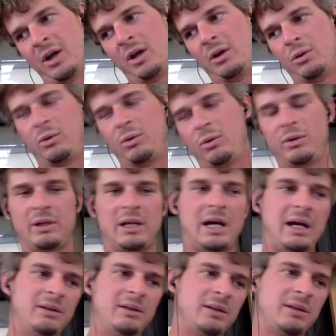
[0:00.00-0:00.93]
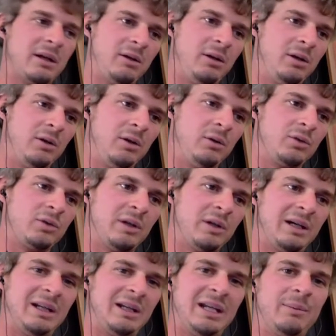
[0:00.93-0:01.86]
Who are the guys that are, you know, trying
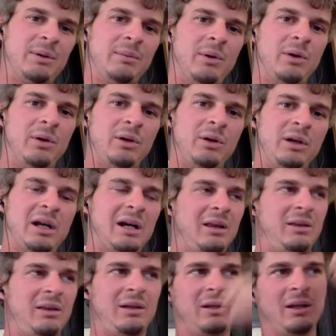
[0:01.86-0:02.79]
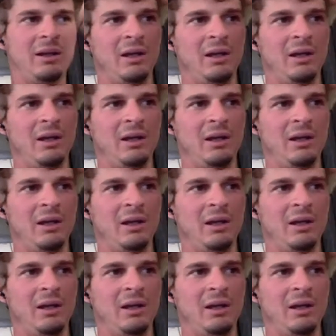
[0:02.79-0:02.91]
to get promoted kind of thing?